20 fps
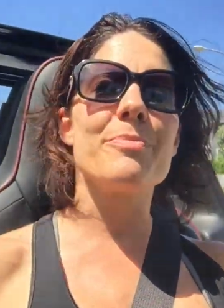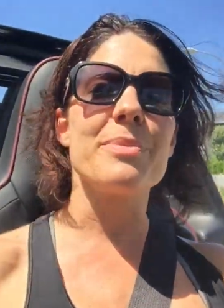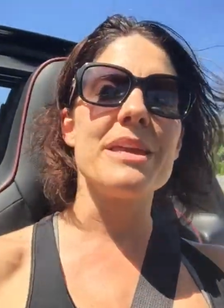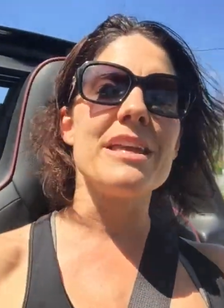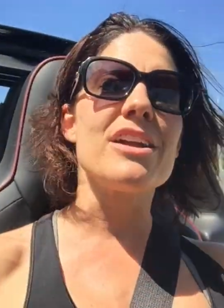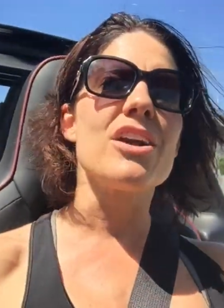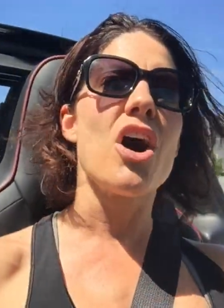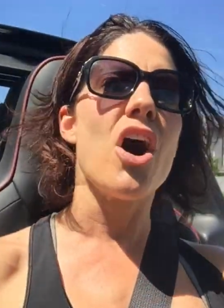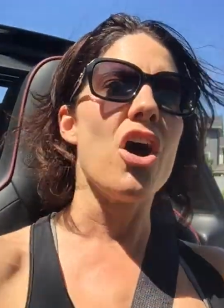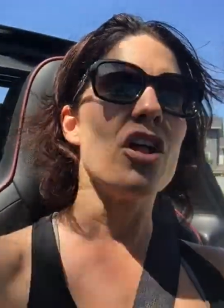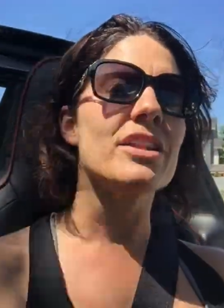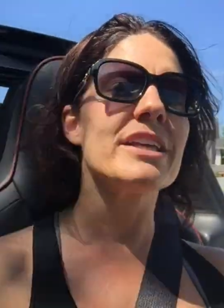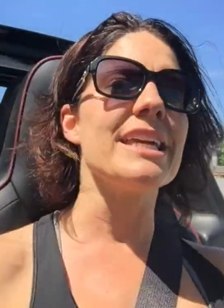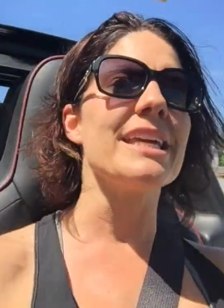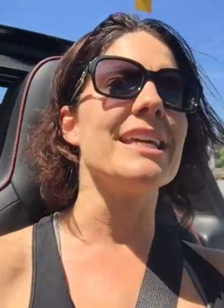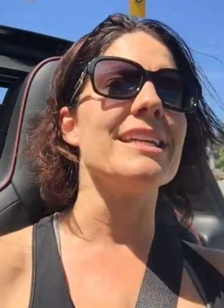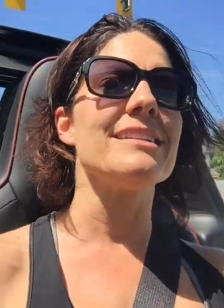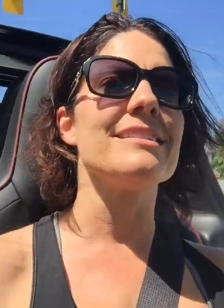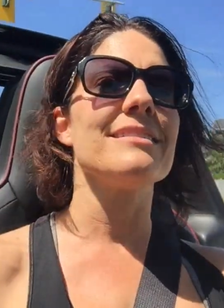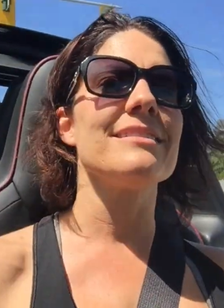be calling
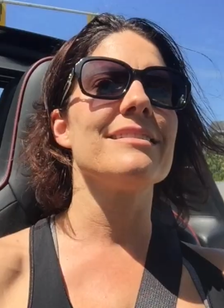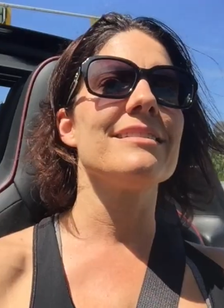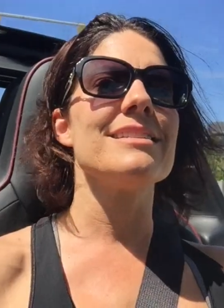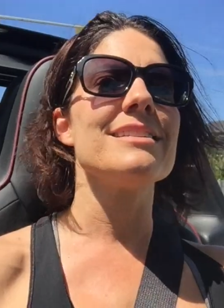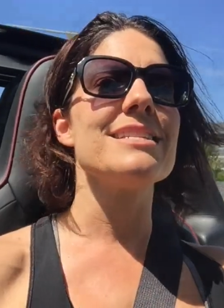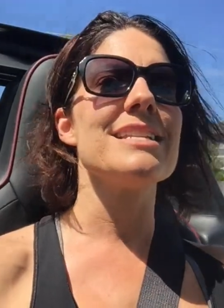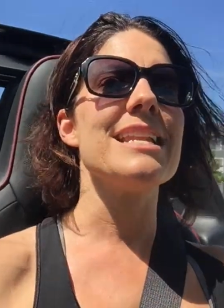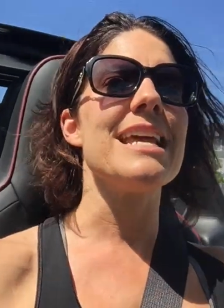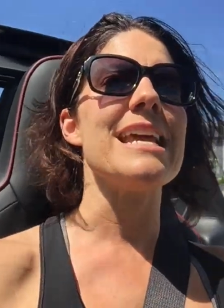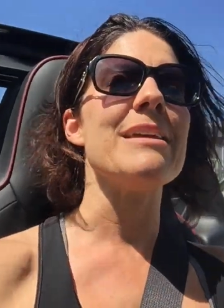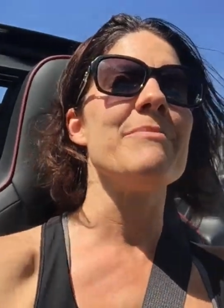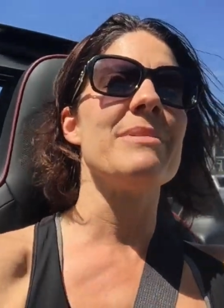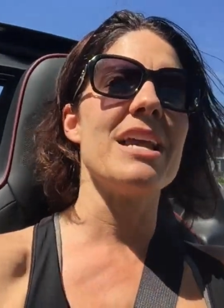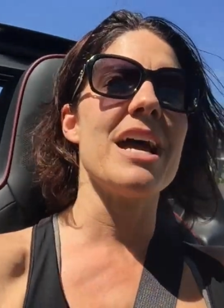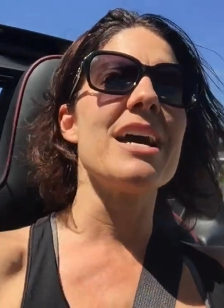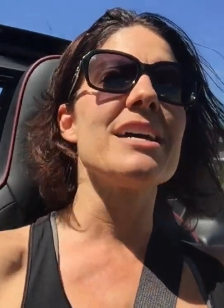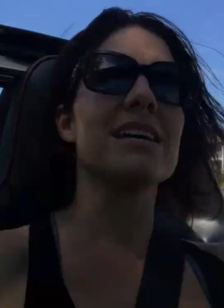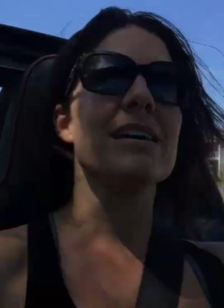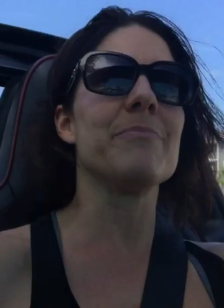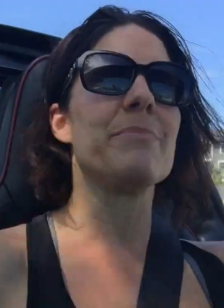it a
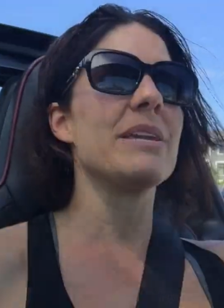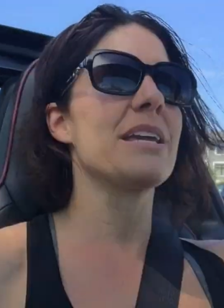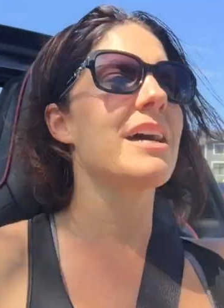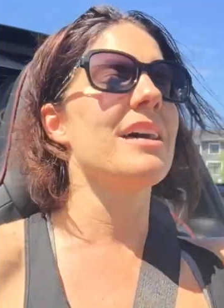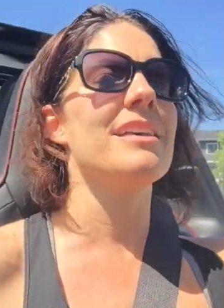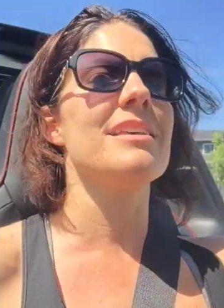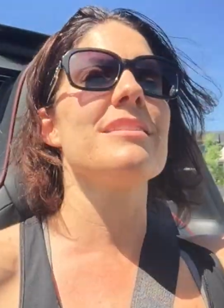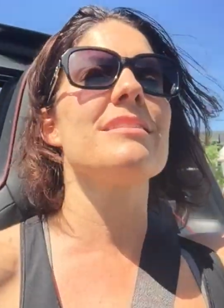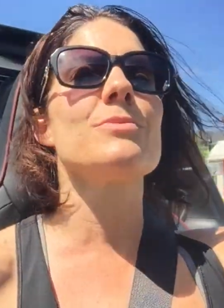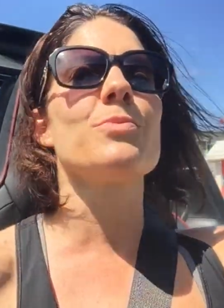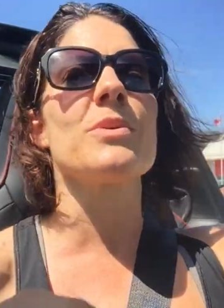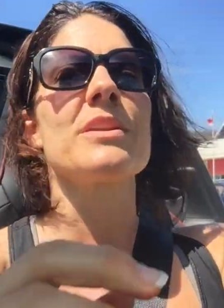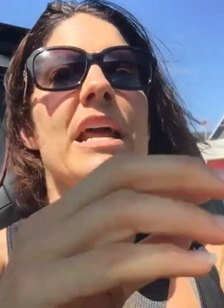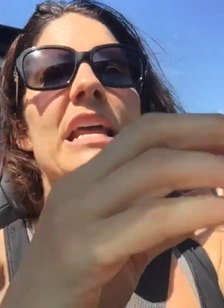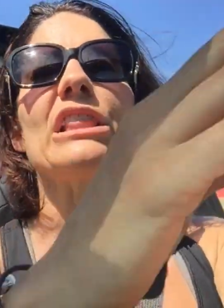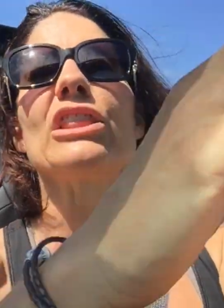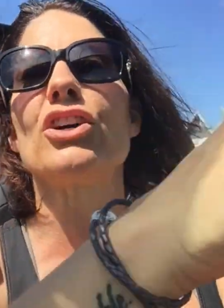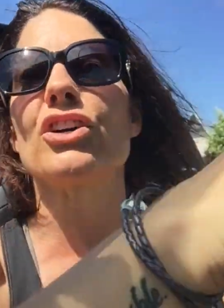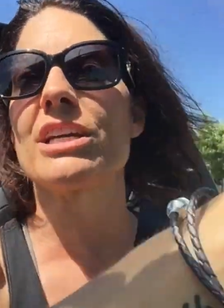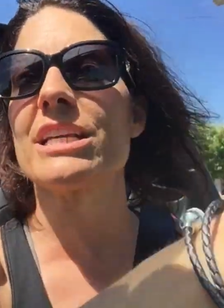Miata, because when
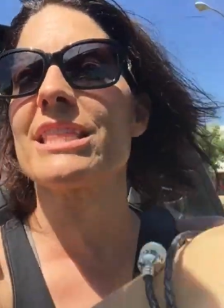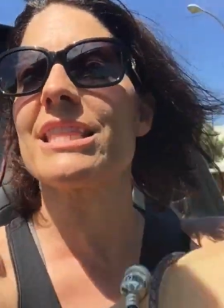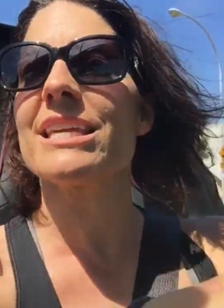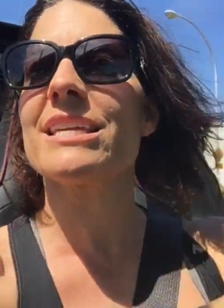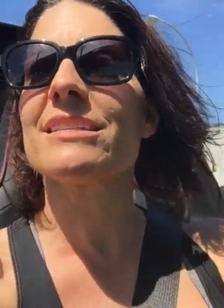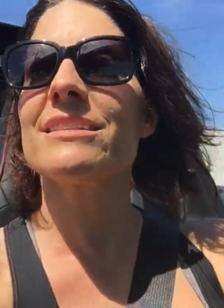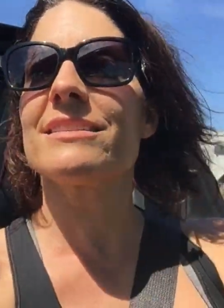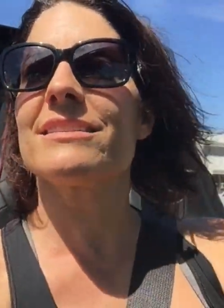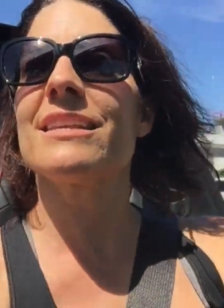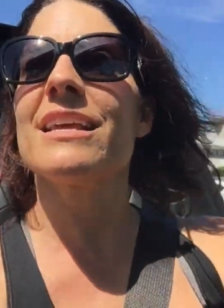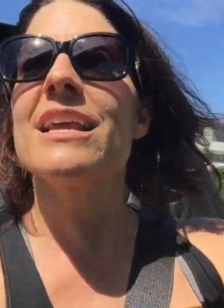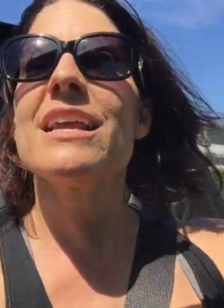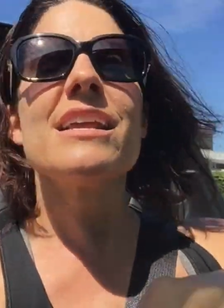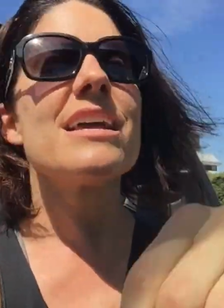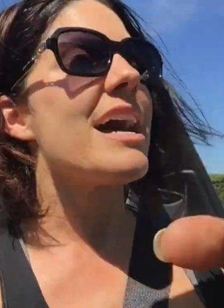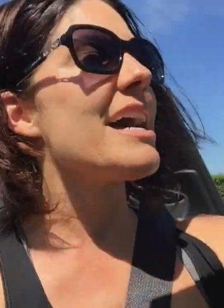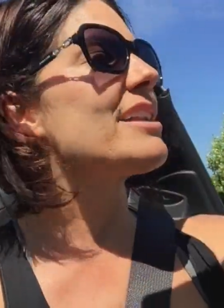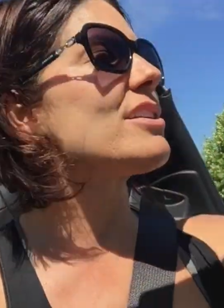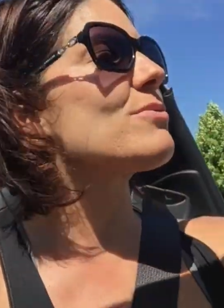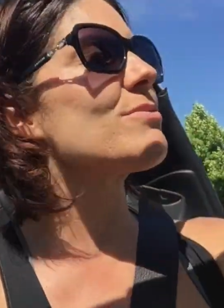I look at this,
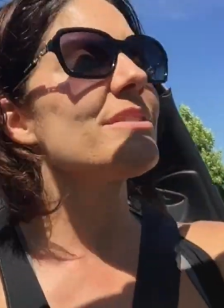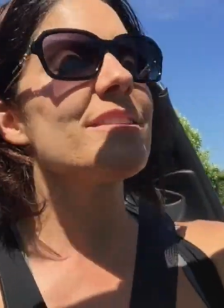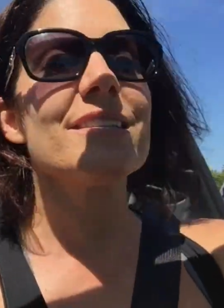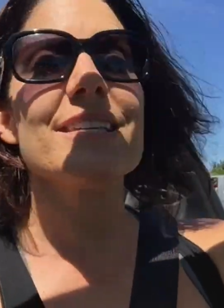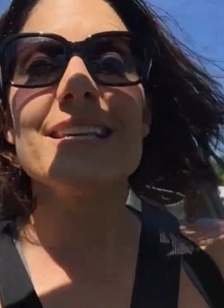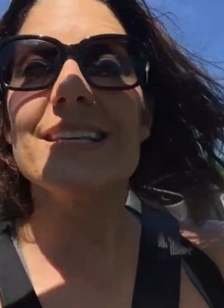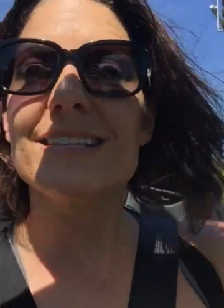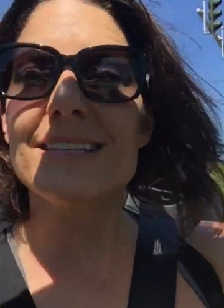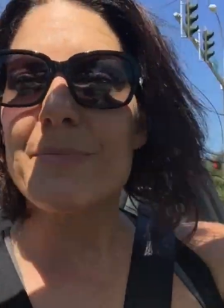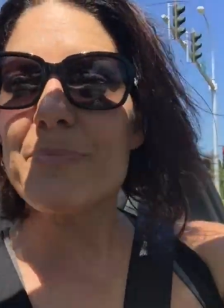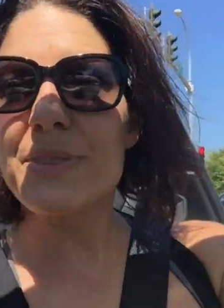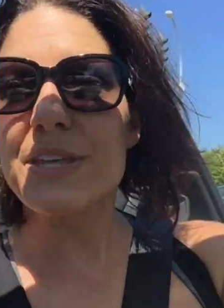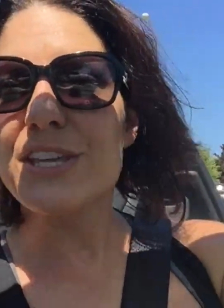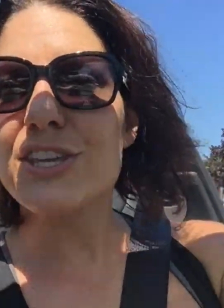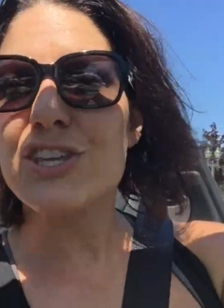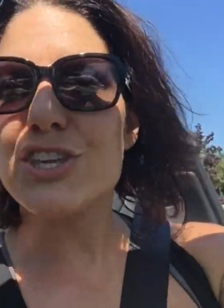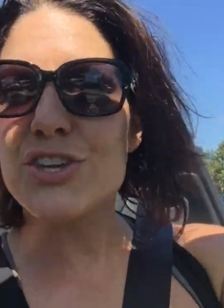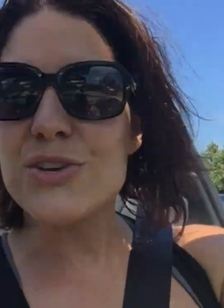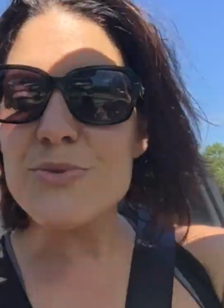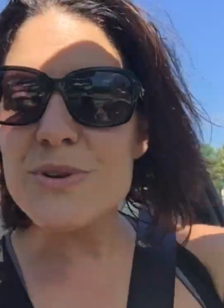I don't see something
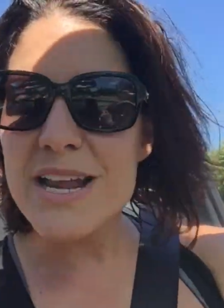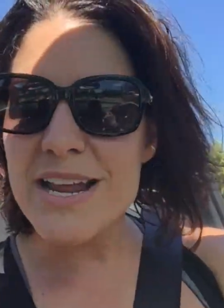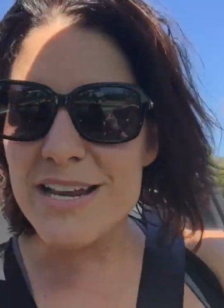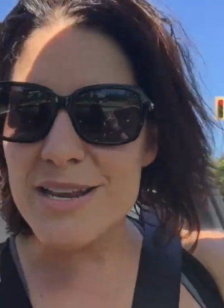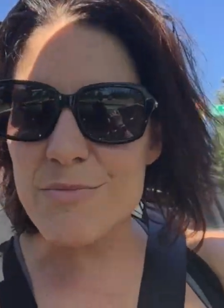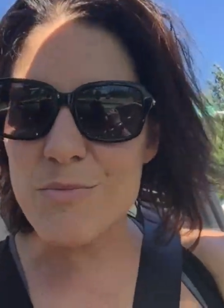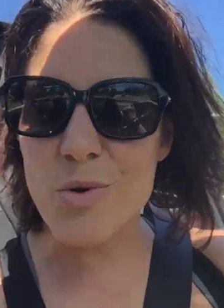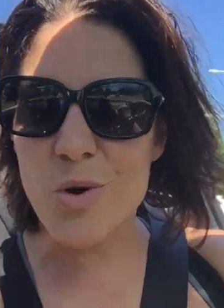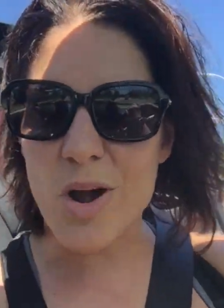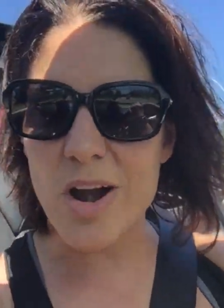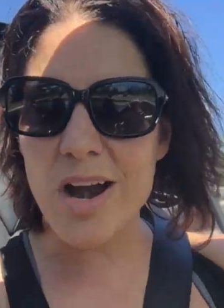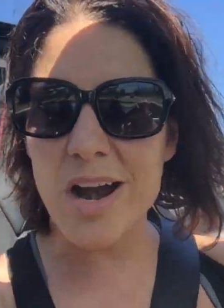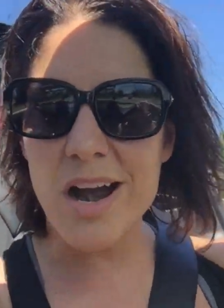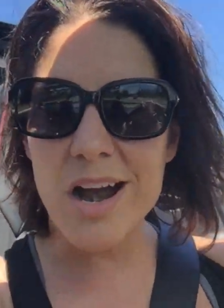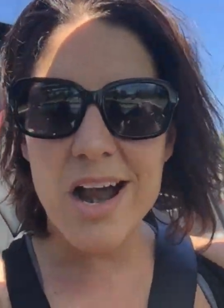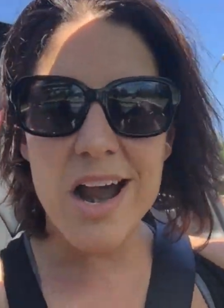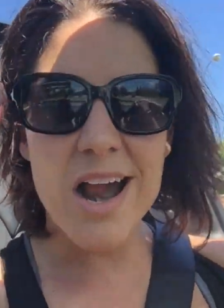cute anymore.